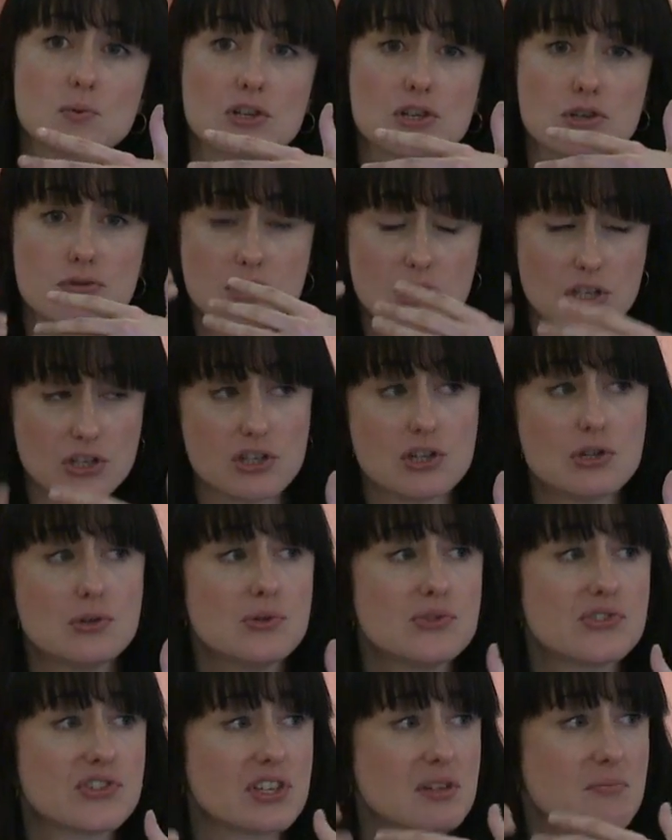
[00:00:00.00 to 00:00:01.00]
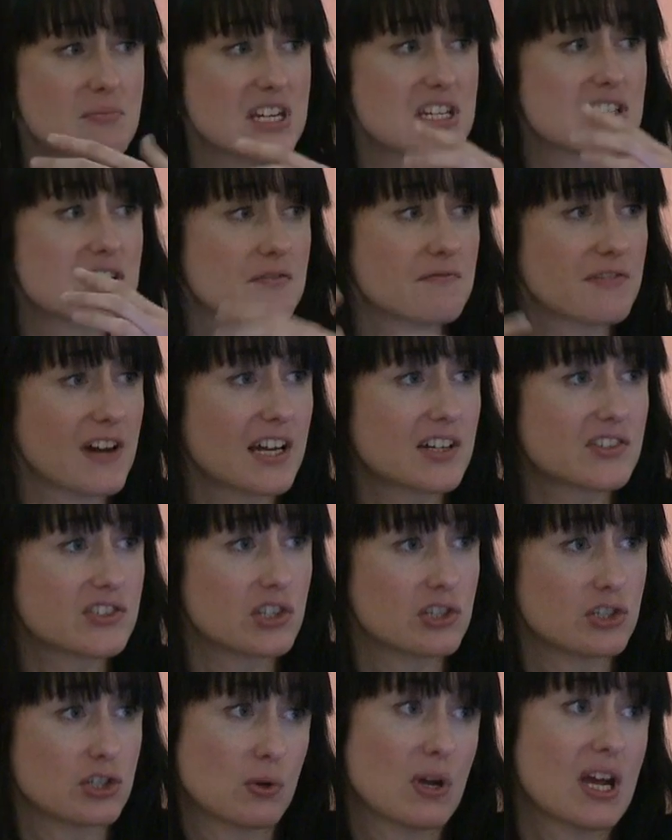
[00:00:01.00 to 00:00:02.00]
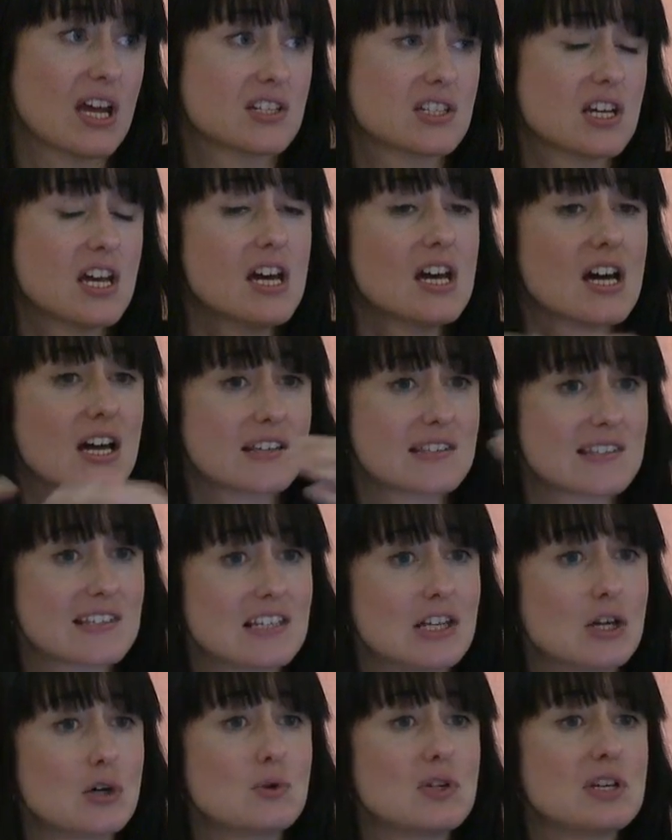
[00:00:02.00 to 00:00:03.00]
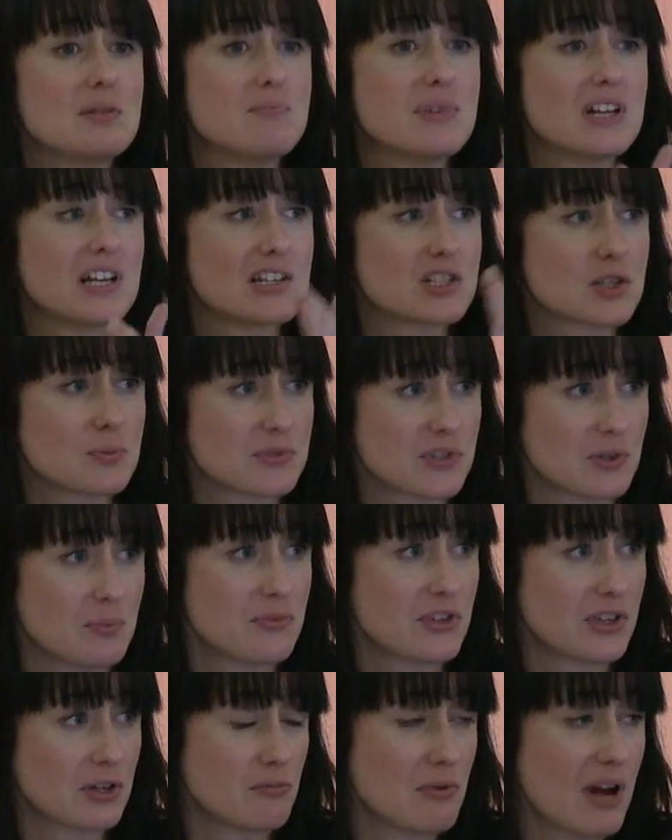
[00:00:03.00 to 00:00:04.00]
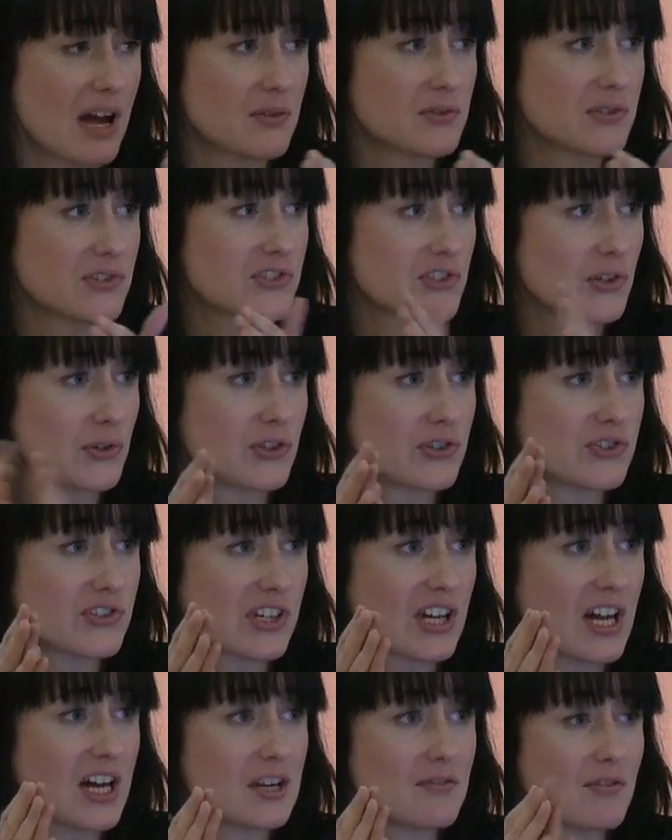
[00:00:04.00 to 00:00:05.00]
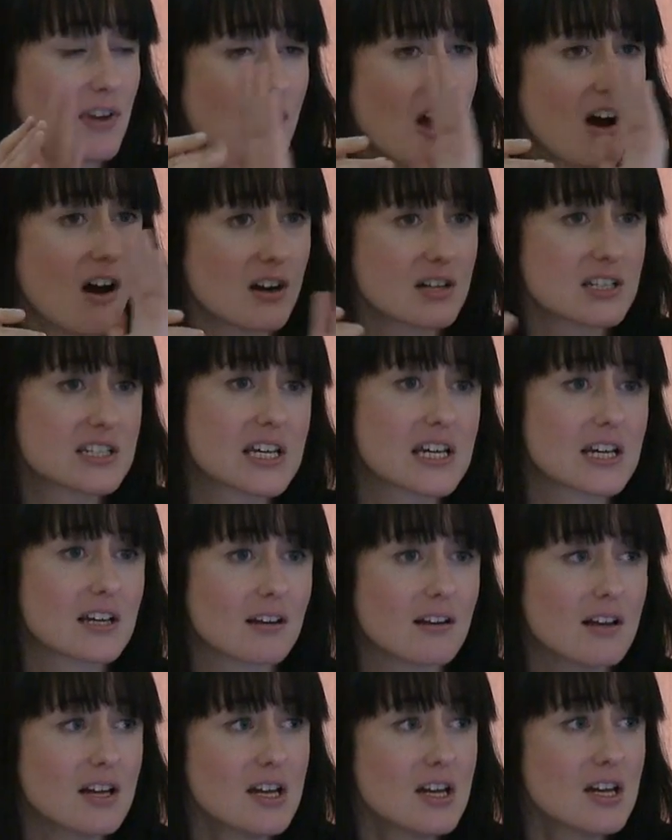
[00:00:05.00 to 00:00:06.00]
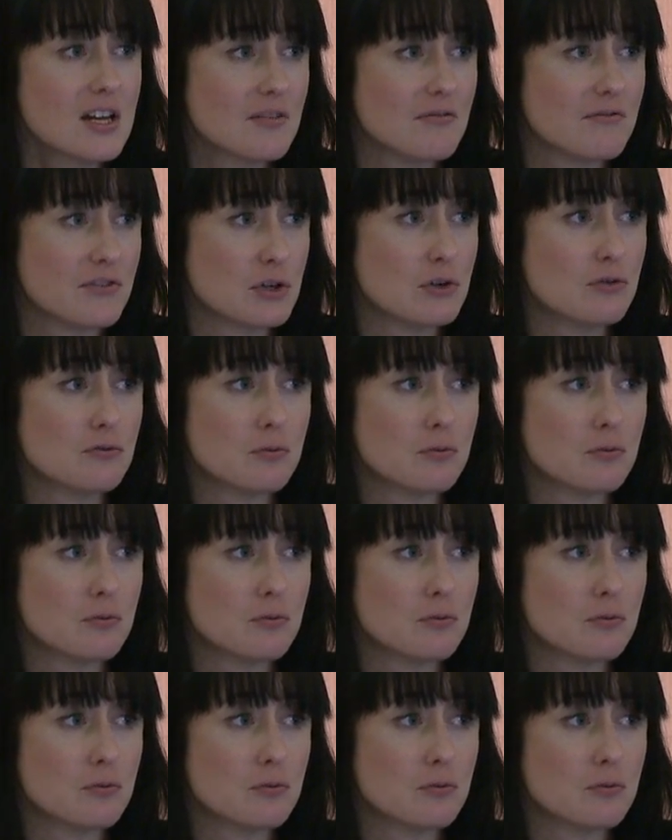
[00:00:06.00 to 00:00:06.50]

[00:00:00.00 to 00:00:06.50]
where you can use the immediate facts that you get and slowly build up something around it. So there's a kind of a long tail view